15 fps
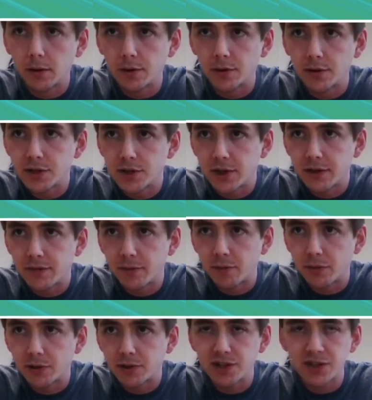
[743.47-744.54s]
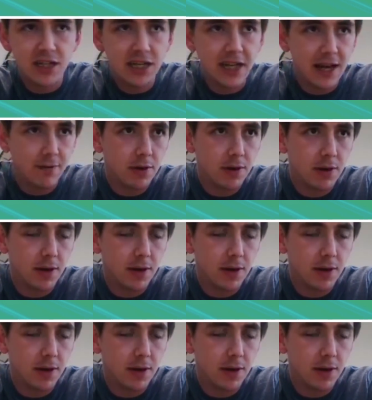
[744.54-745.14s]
Just see if I can see everything.